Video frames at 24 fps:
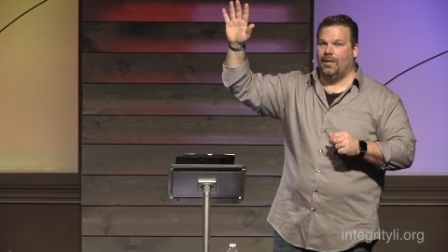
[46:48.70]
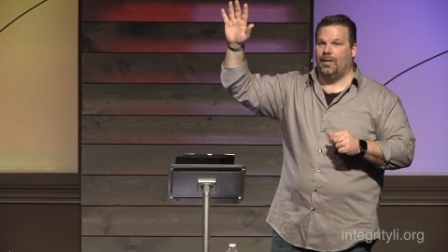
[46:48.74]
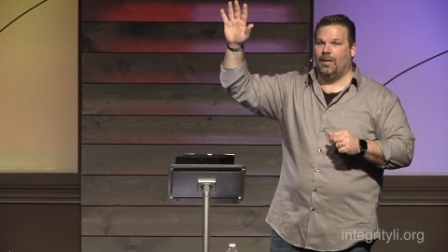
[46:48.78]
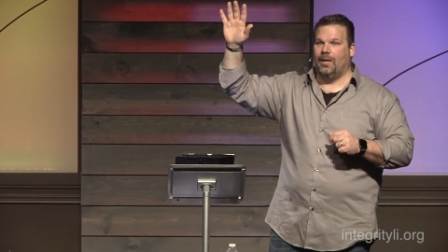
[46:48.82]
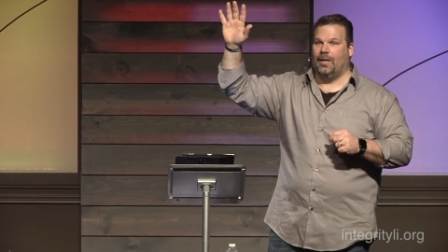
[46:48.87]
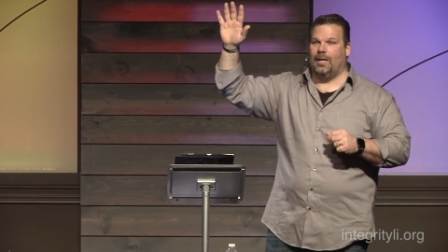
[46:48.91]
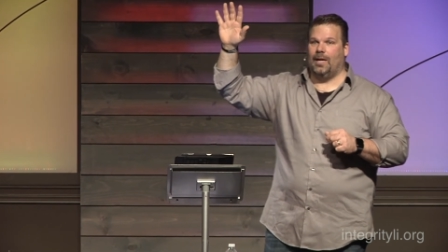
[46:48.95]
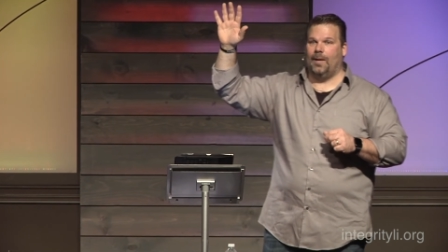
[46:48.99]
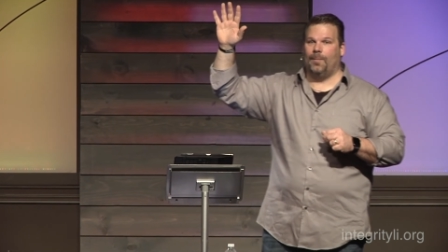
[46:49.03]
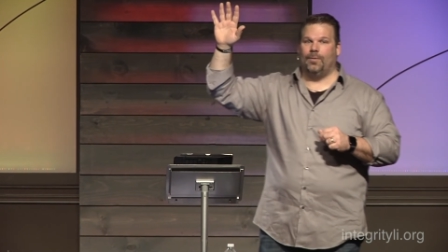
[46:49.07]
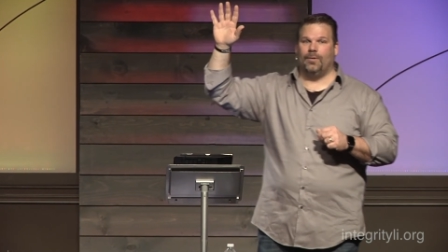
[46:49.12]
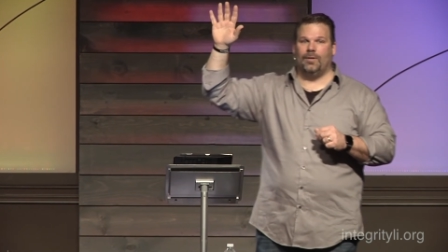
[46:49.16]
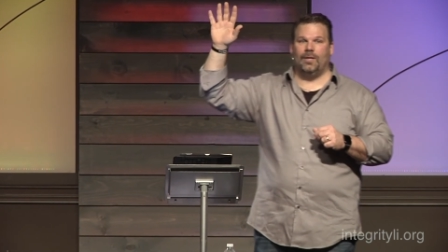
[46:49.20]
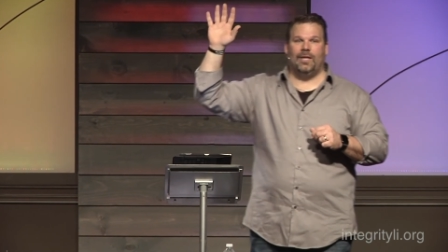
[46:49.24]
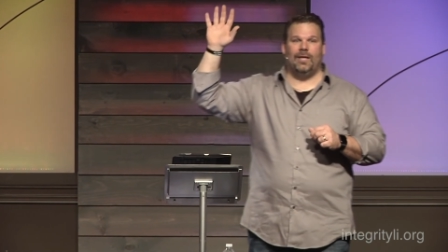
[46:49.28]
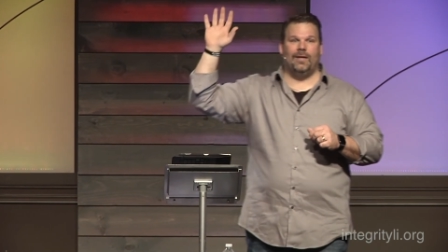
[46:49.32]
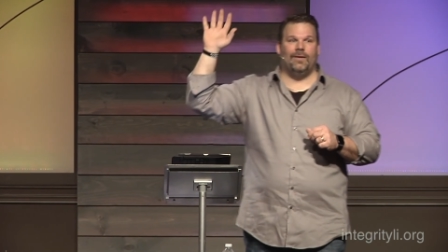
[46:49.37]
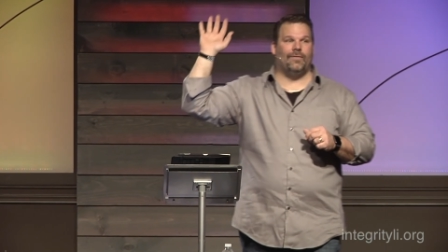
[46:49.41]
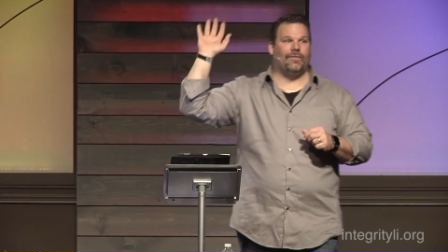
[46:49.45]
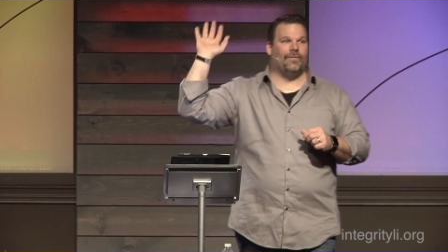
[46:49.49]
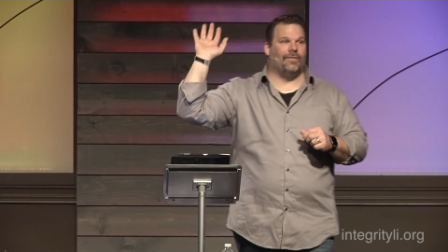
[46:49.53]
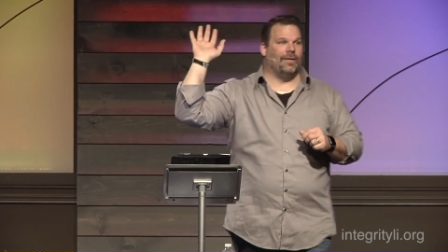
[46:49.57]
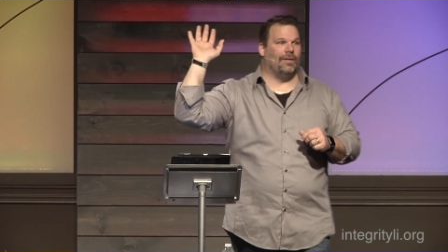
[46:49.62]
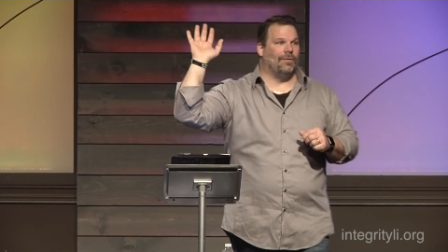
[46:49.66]
And I
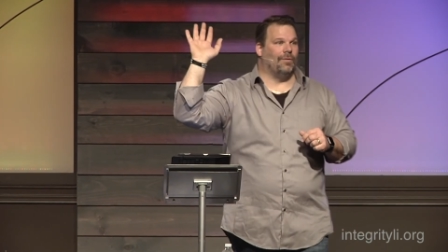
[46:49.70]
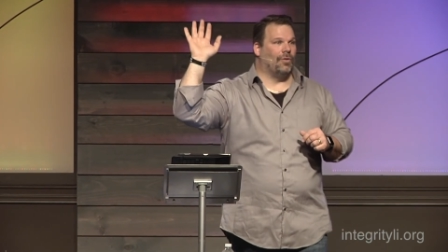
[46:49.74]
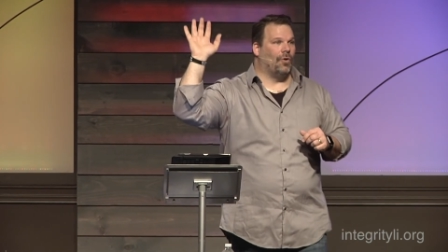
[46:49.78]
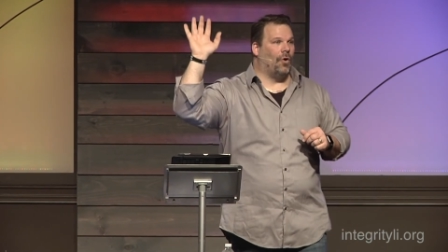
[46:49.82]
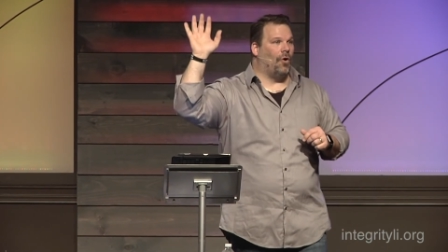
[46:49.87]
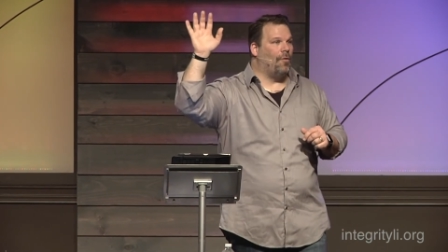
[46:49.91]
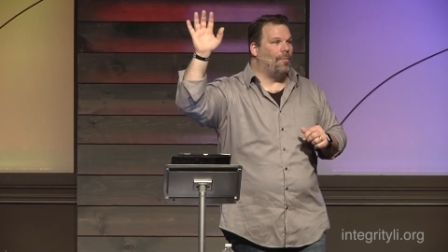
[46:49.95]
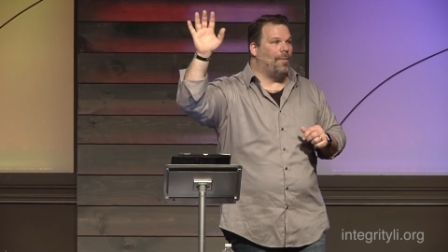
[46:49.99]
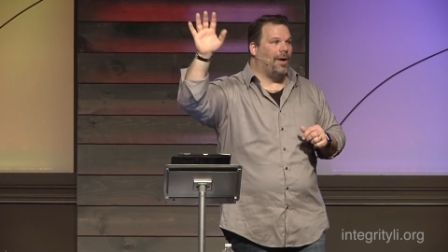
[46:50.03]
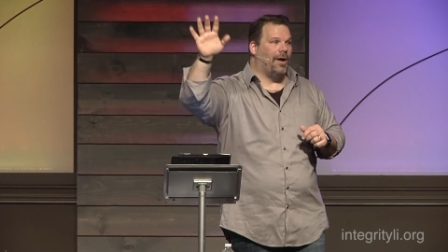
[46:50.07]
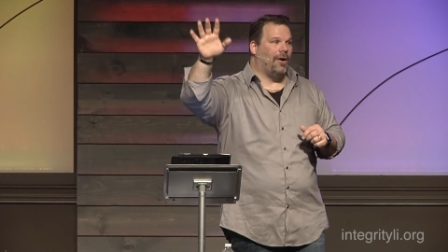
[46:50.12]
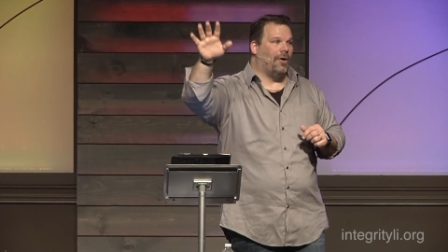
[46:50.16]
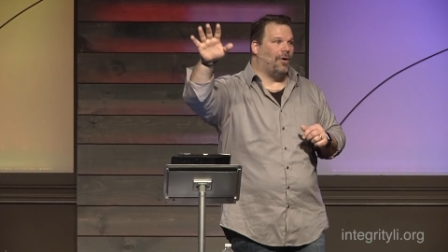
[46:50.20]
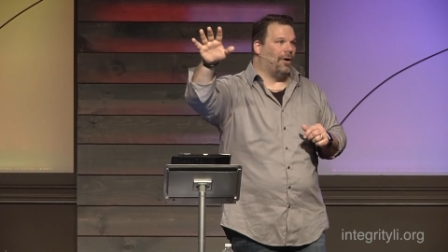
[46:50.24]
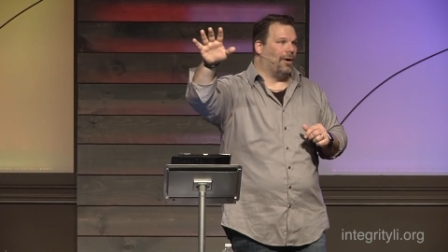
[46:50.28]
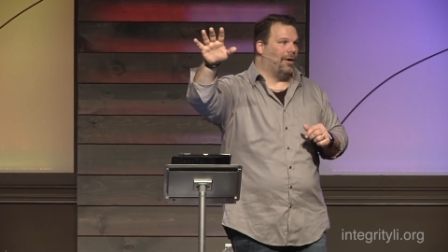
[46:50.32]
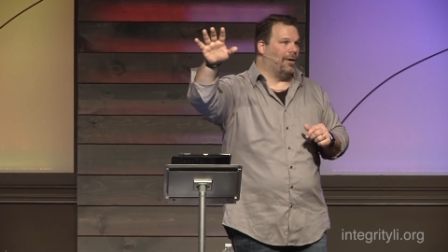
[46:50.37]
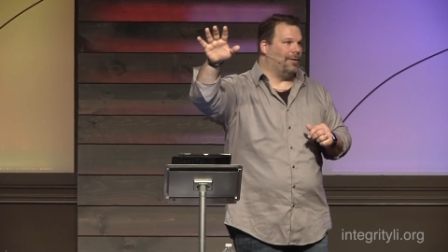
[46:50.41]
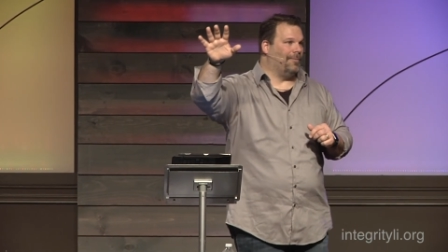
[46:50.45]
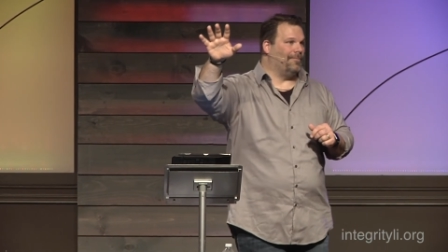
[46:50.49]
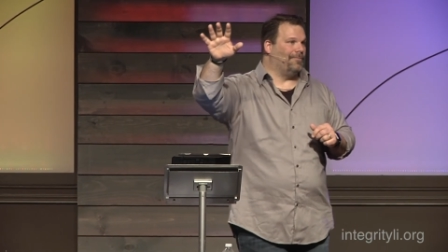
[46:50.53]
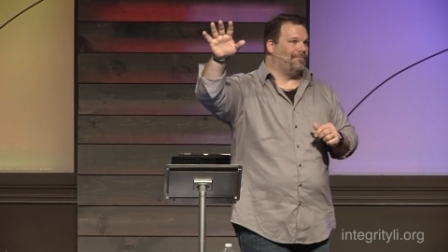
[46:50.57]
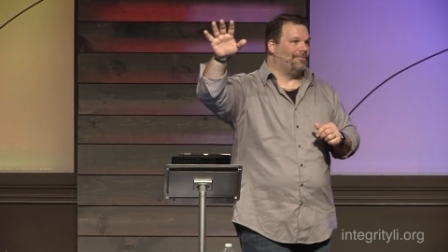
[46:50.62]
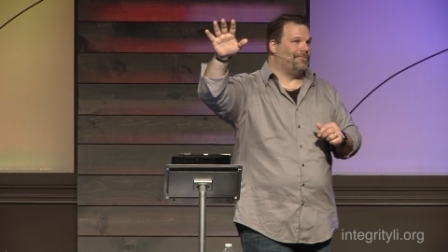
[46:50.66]
believe with all my
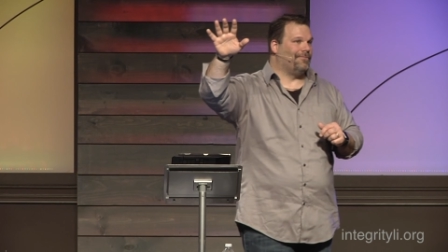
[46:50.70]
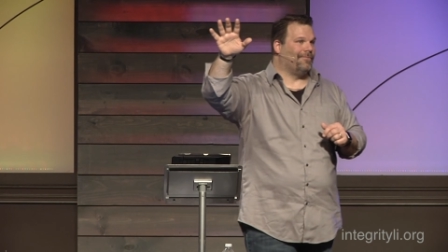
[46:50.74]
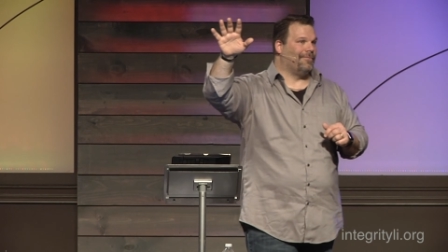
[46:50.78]
heart